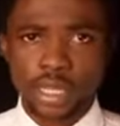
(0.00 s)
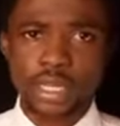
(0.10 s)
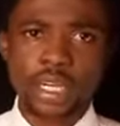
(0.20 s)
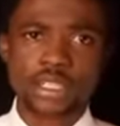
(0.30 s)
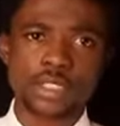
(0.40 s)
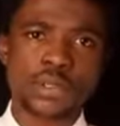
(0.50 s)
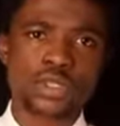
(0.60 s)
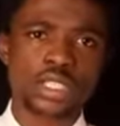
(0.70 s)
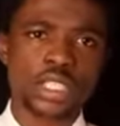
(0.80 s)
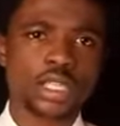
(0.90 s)
Now, this political
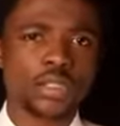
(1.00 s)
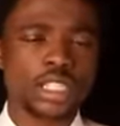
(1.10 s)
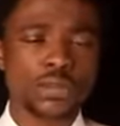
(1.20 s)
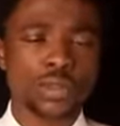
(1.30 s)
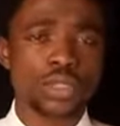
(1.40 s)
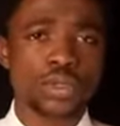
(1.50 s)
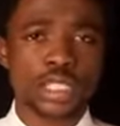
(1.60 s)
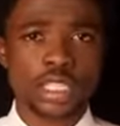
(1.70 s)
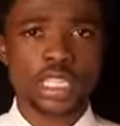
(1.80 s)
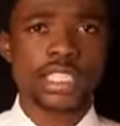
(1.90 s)

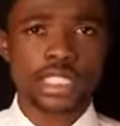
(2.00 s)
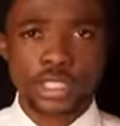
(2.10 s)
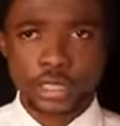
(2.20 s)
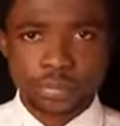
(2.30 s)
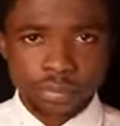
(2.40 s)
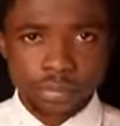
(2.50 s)
sensitization